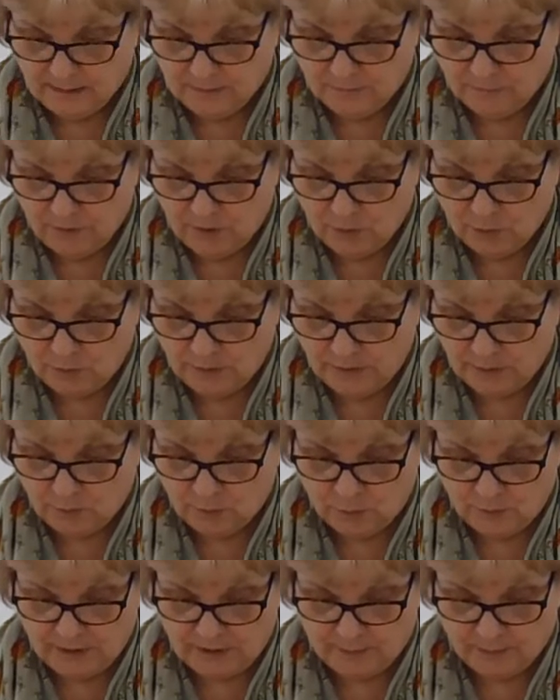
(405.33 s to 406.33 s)
Roll it
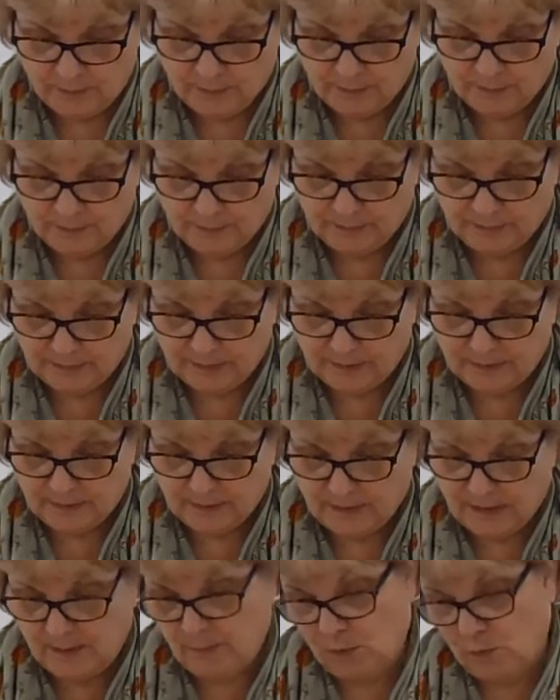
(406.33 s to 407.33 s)
all up,
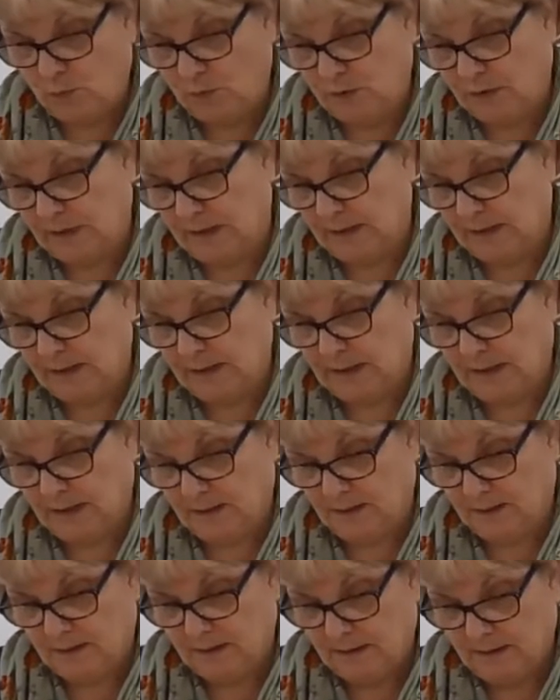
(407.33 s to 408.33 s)
keep it all tucked
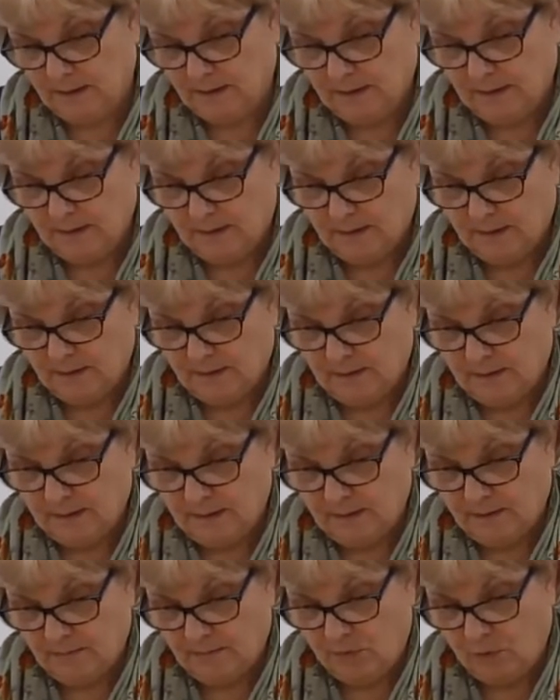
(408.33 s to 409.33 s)
in,
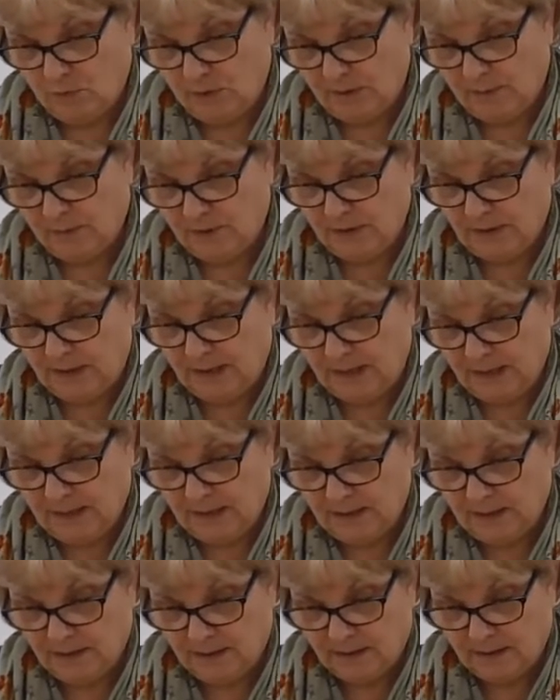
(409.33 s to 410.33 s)
roll up to the
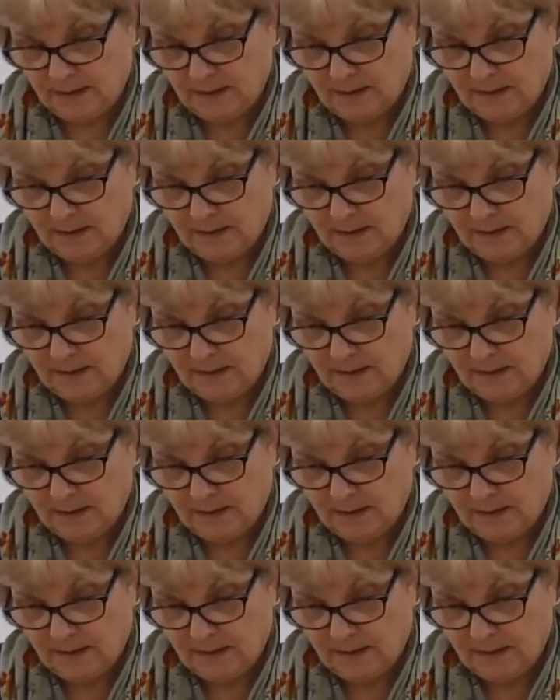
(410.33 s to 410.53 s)
end.